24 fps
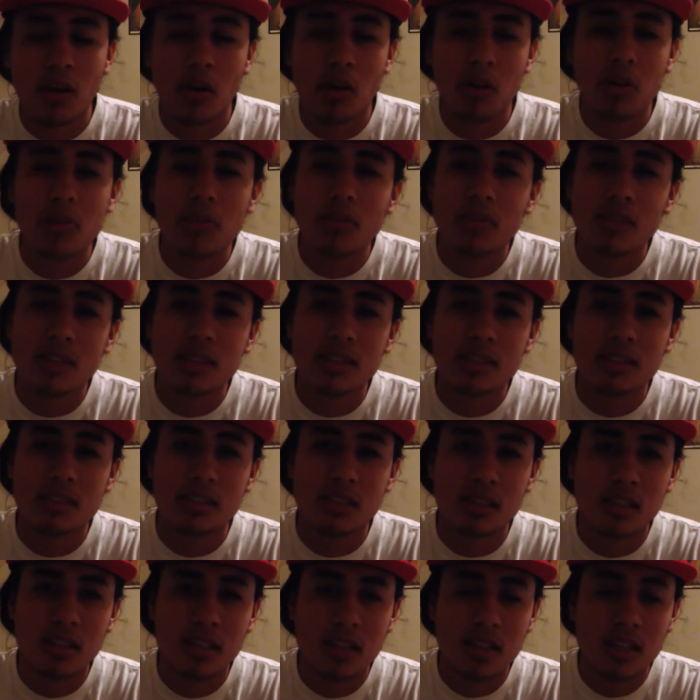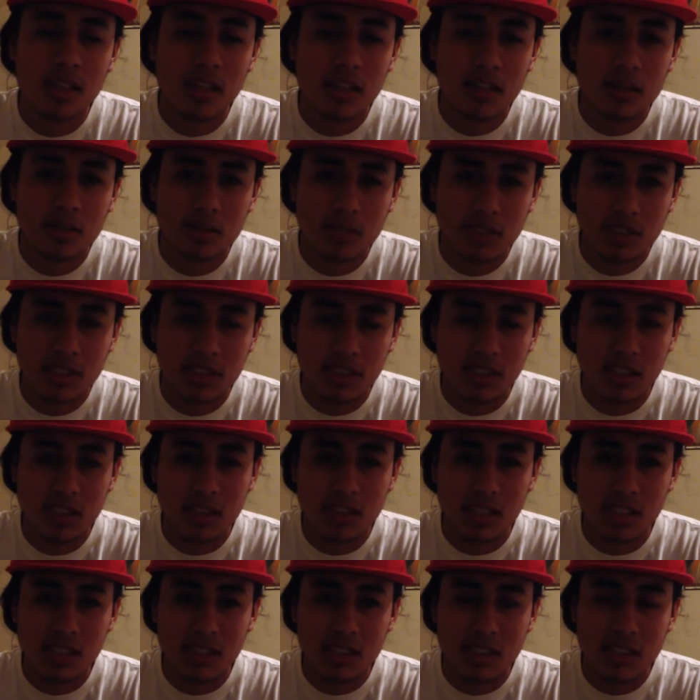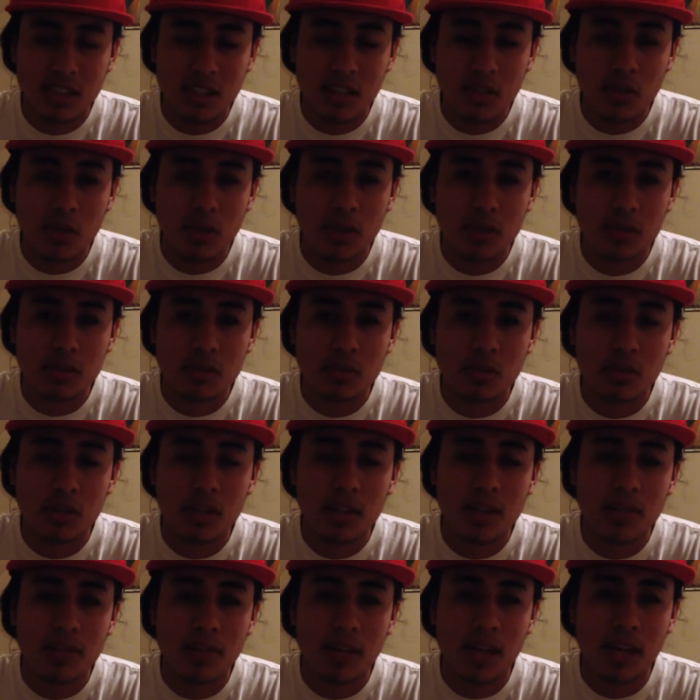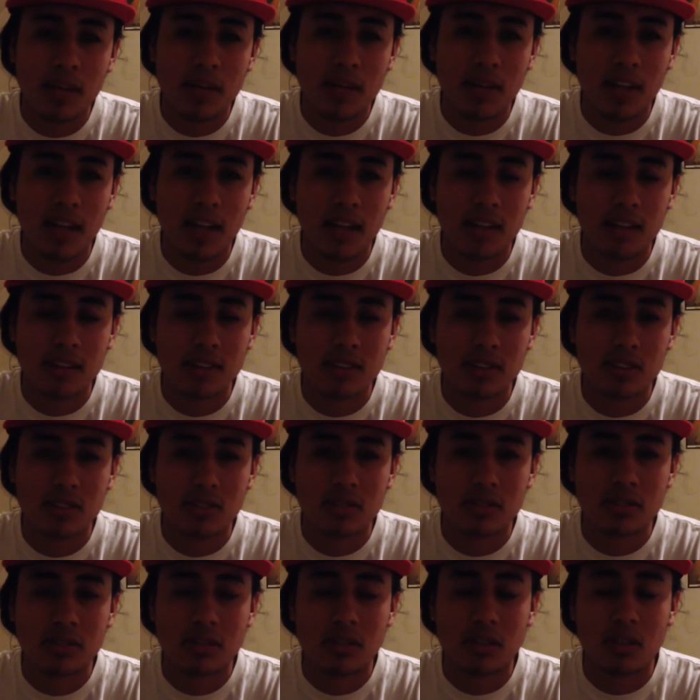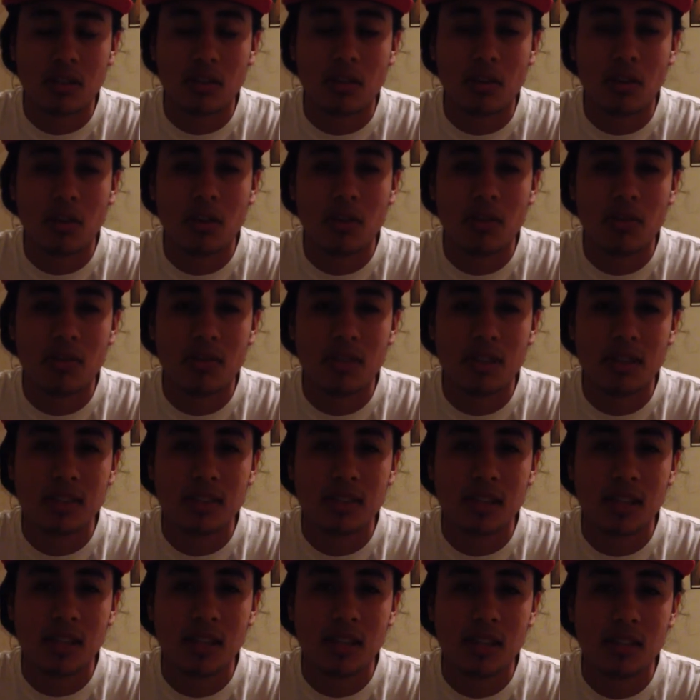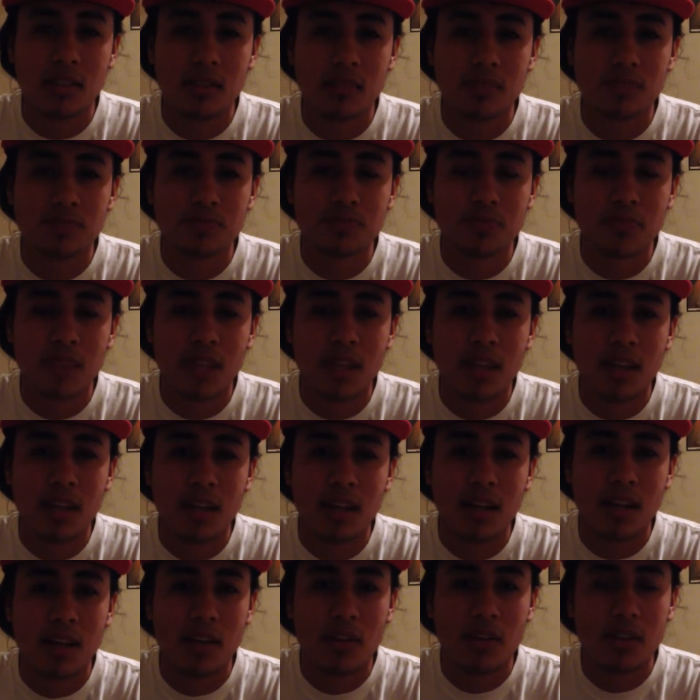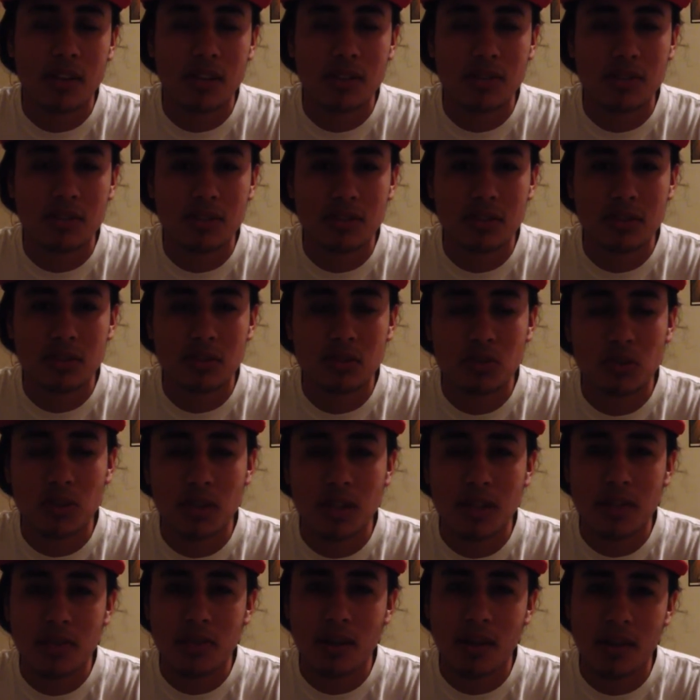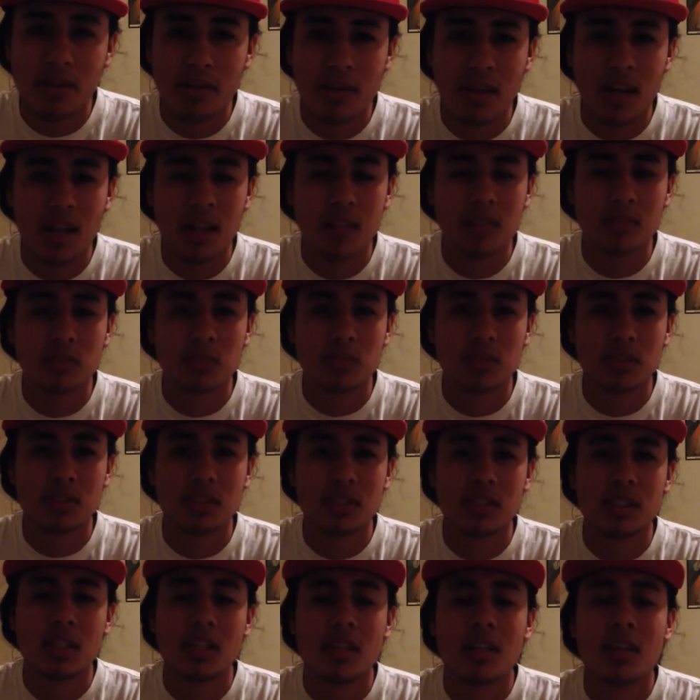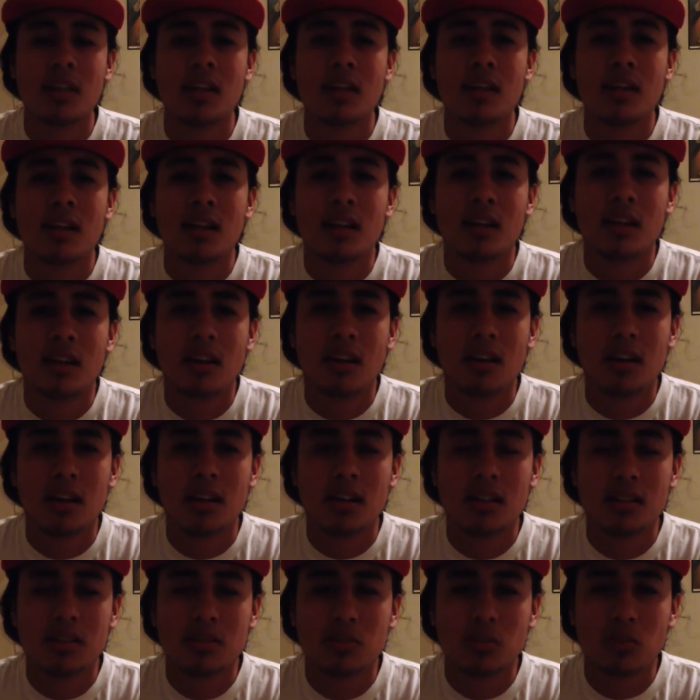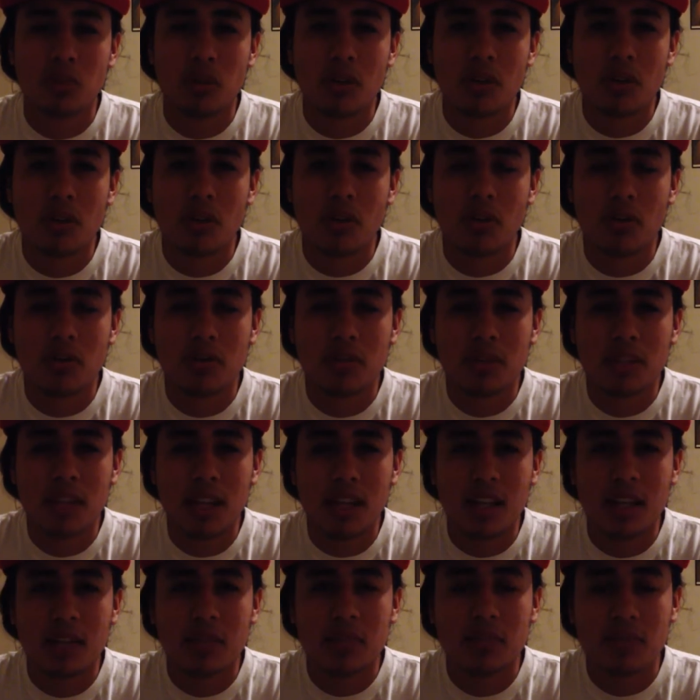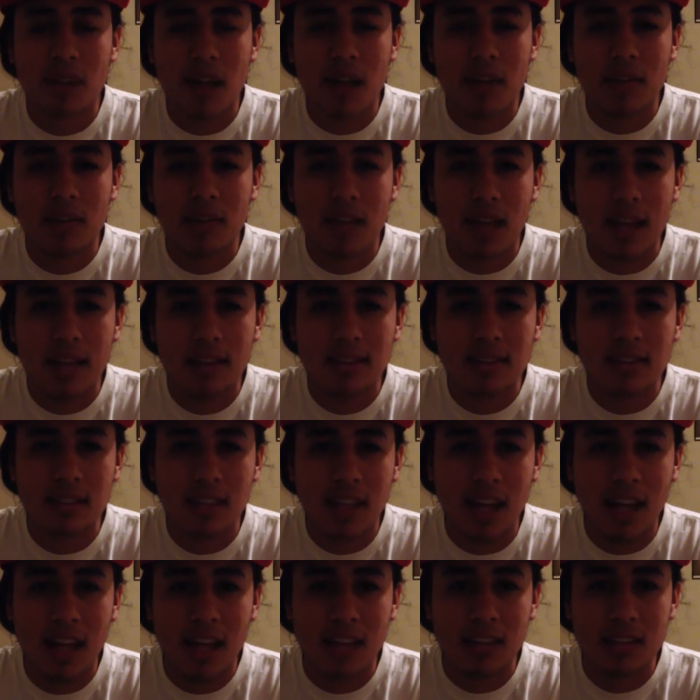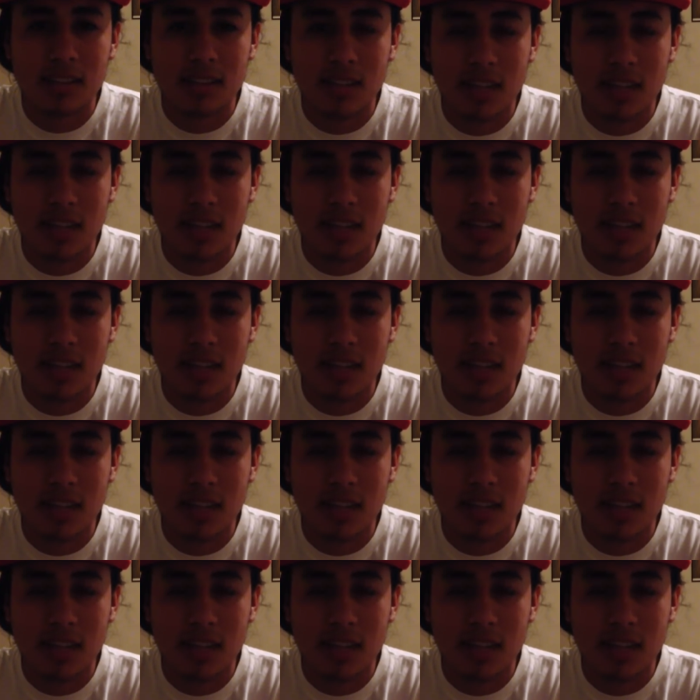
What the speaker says: all of this with just as little as $25. You could start all of this and get all this for just $25, which it's worth over like $5,000